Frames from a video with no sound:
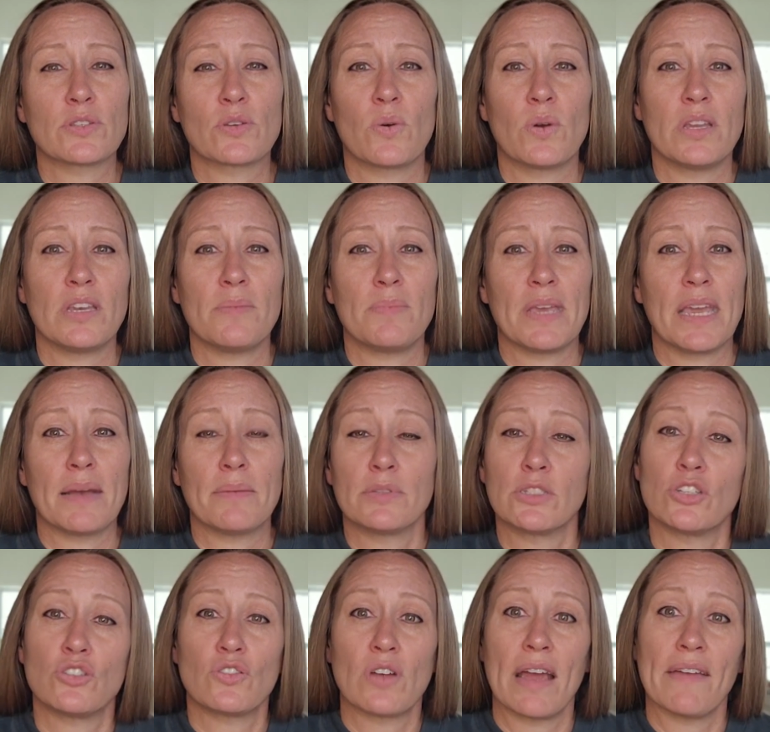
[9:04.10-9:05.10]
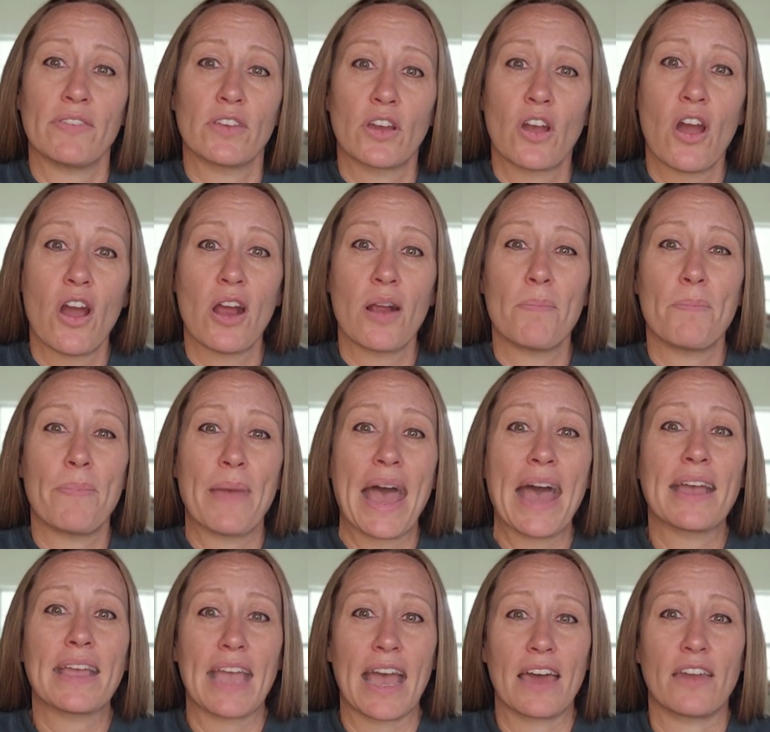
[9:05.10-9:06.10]
going to be able to drive the car
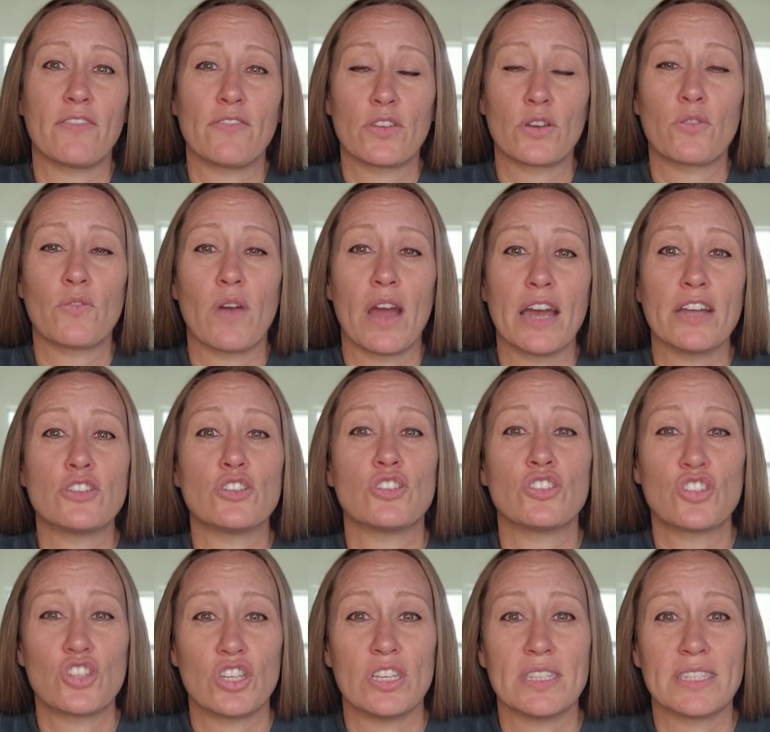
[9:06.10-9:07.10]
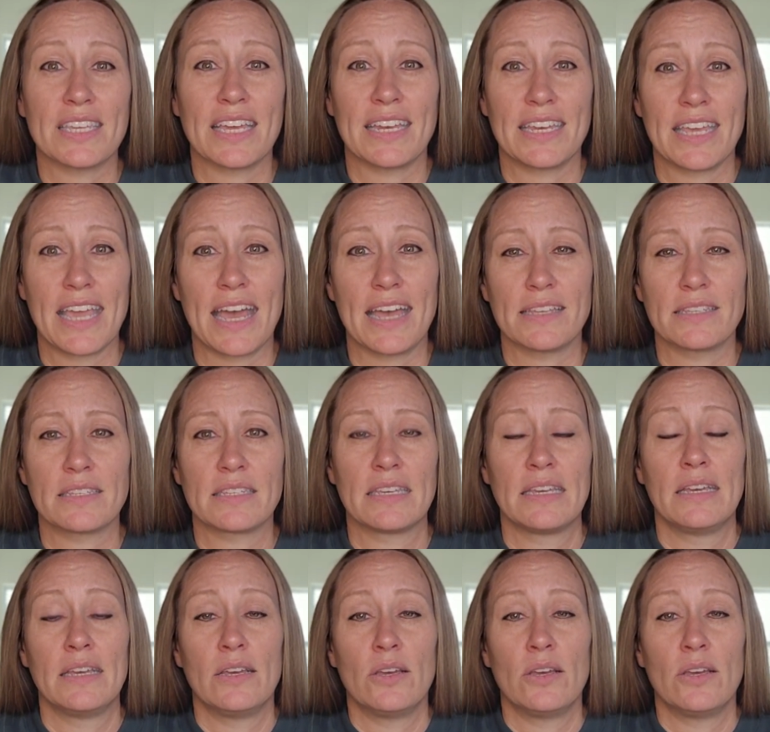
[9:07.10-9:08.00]
back out of the garage, and she said yes.